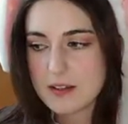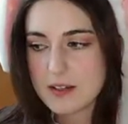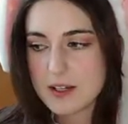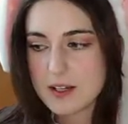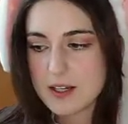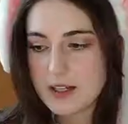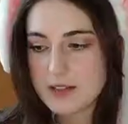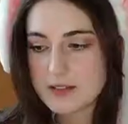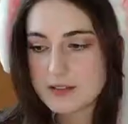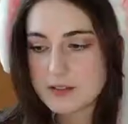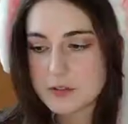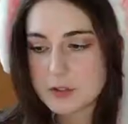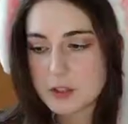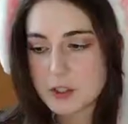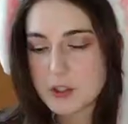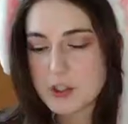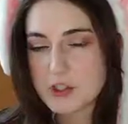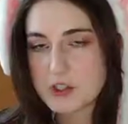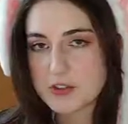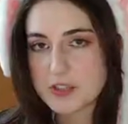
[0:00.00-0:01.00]
and
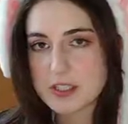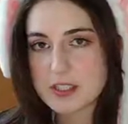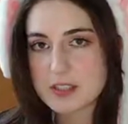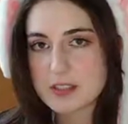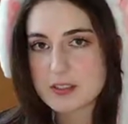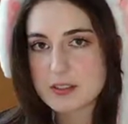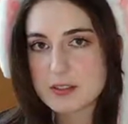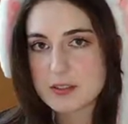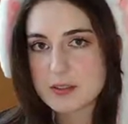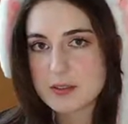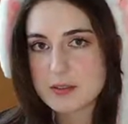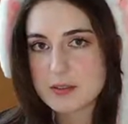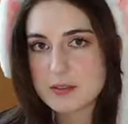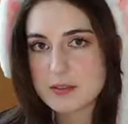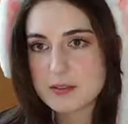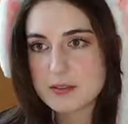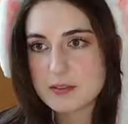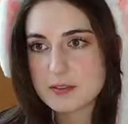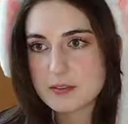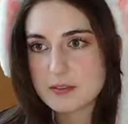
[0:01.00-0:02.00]
nurture it
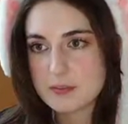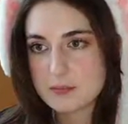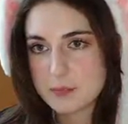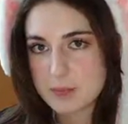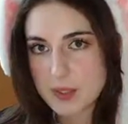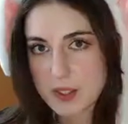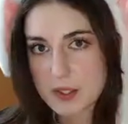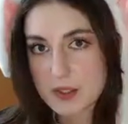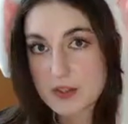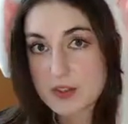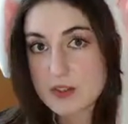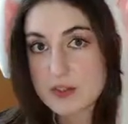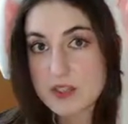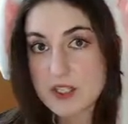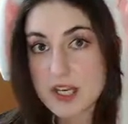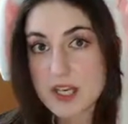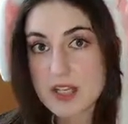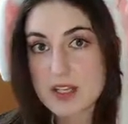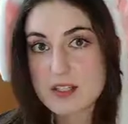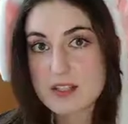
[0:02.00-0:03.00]
because you
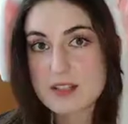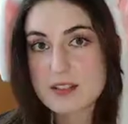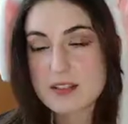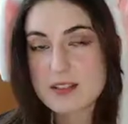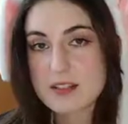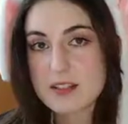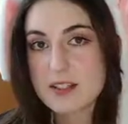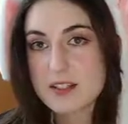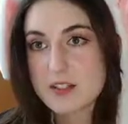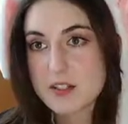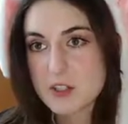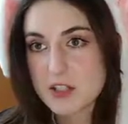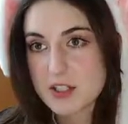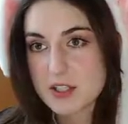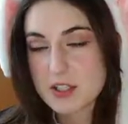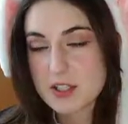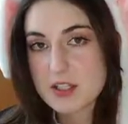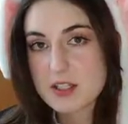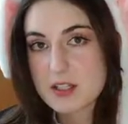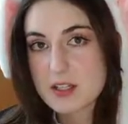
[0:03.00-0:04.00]
need it. It's your
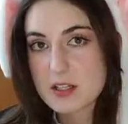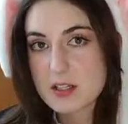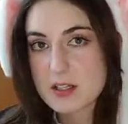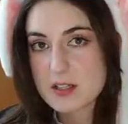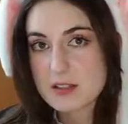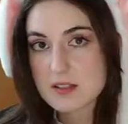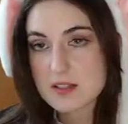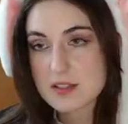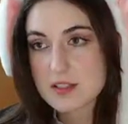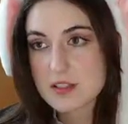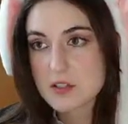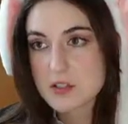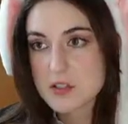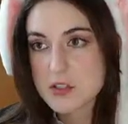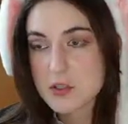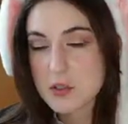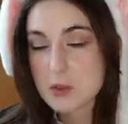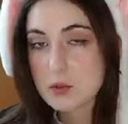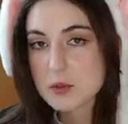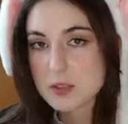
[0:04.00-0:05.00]
sustenance, it's your
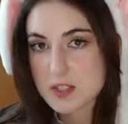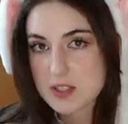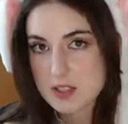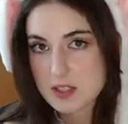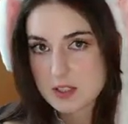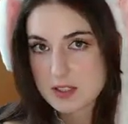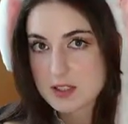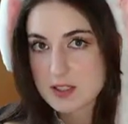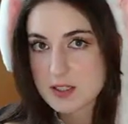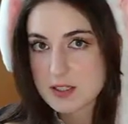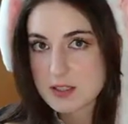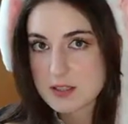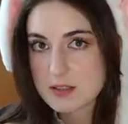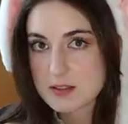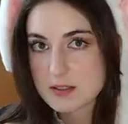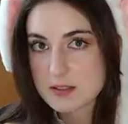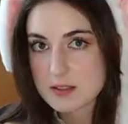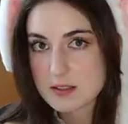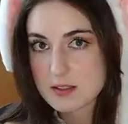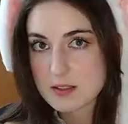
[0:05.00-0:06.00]
soul's
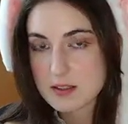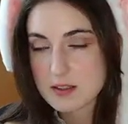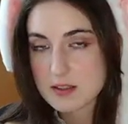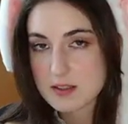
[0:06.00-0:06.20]
sustenance.